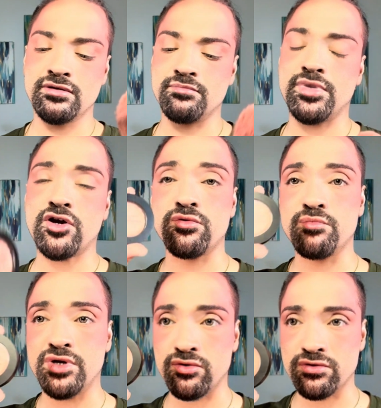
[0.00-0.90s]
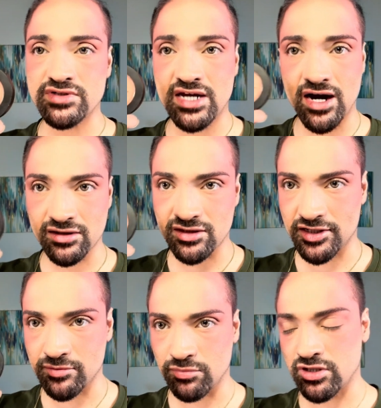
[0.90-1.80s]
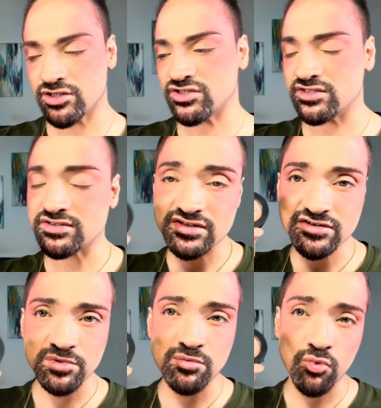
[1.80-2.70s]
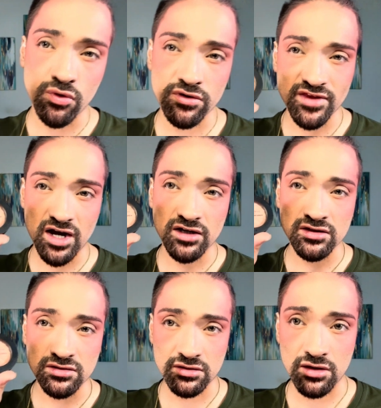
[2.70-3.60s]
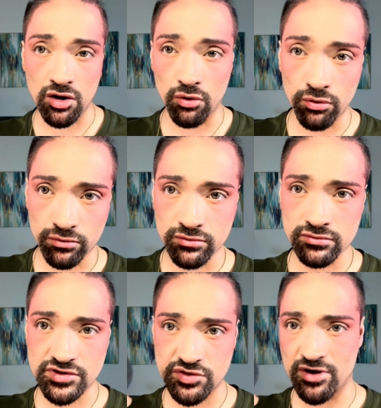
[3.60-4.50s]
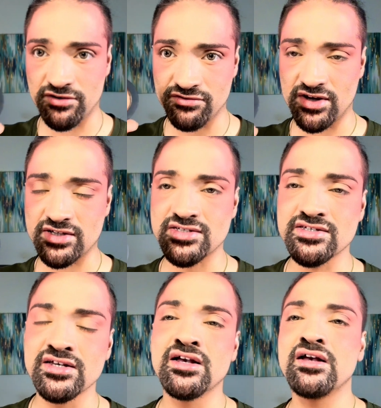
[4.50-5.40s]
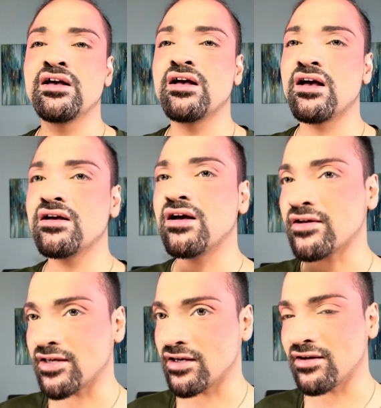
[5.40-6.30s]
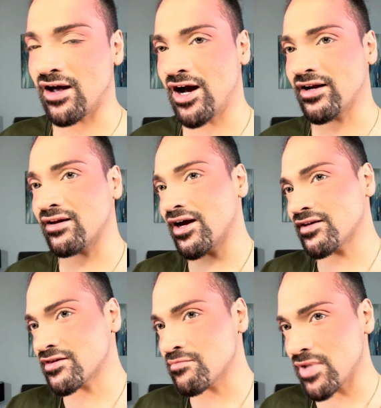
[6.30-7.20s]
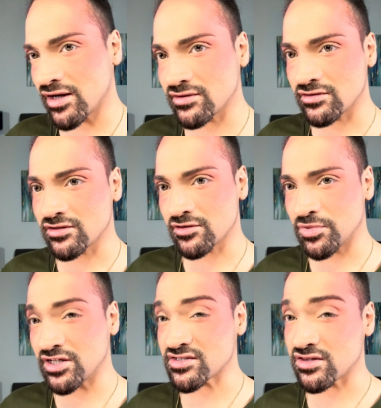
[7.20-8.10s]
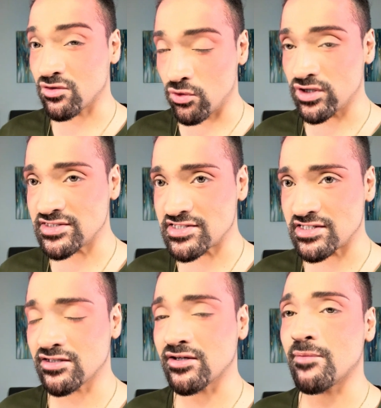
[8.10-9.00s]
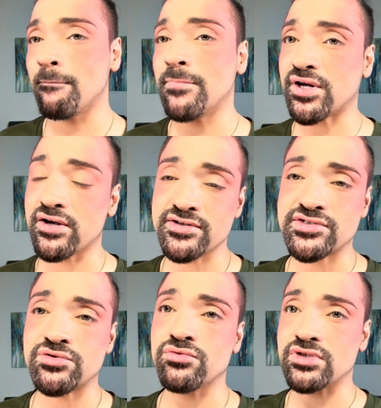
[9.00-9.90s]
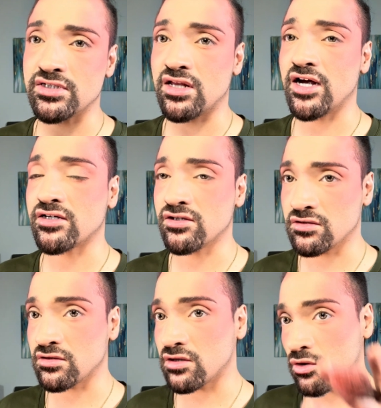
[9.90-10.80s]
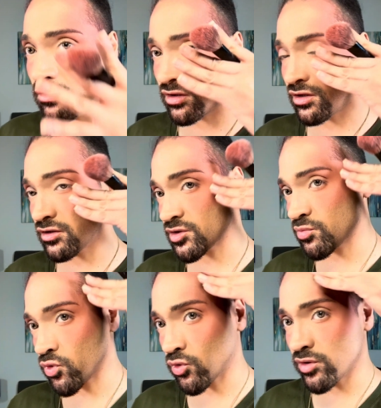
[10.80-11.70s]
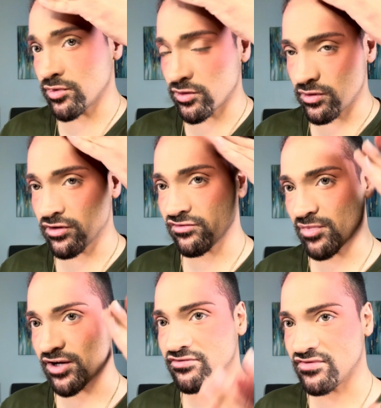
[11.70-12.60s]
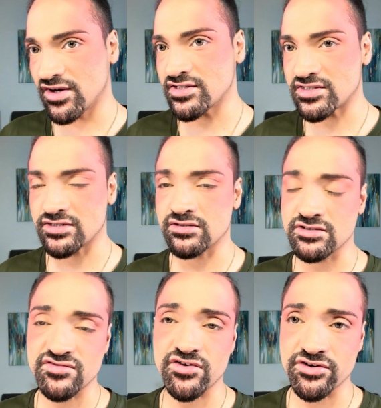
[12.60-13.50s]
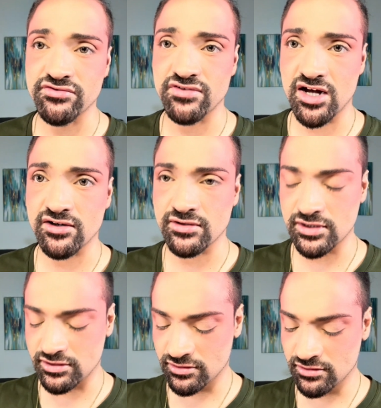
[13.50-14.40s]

Bare Minerals highlighting blush. This gives me more of that glow to my face. Again, I like the matte look because of the oily skin, but I also really like glow along the perimeter of my face. It looks very flattering.